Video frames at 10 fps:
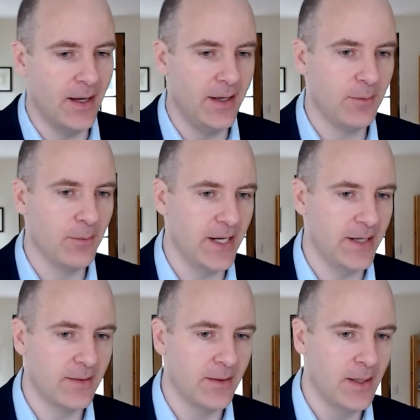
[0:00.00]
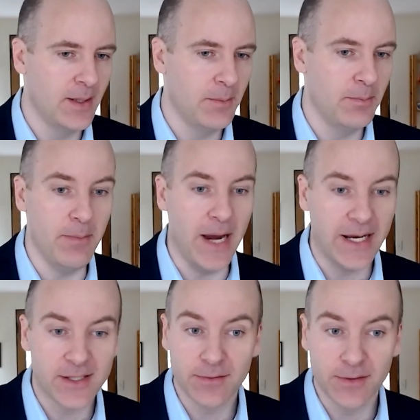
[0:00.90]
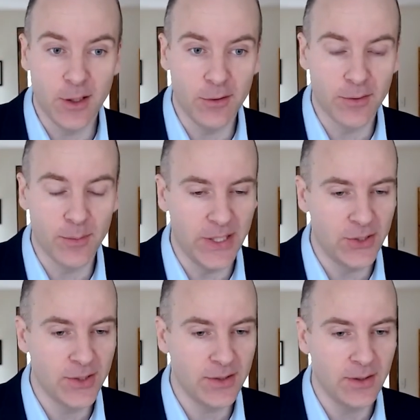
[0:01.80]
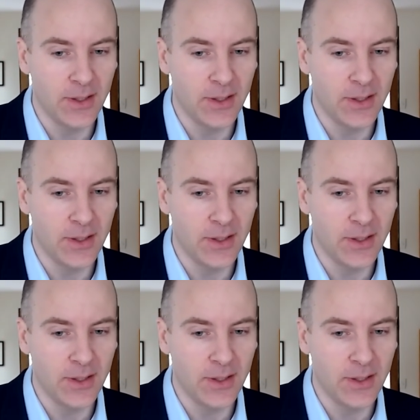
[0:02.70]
it went massively over budget.